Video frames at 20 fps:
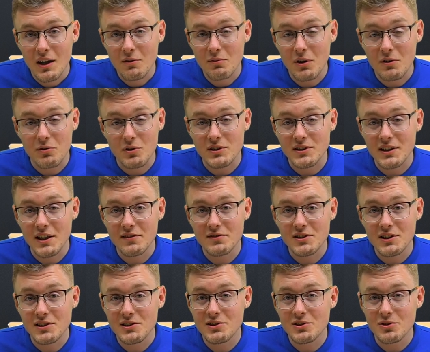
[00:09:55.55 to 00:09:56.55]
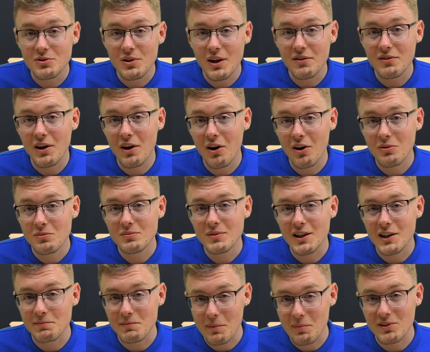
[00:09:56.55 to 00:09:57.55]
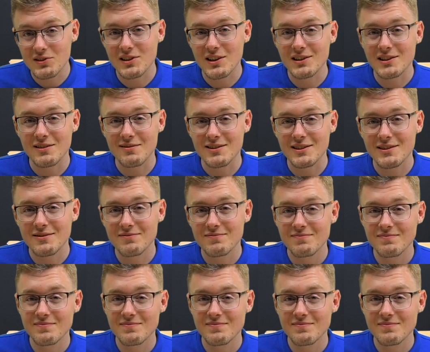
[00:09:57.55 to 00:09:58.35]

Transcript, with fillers: We're for safety to every home in Pipl Systems.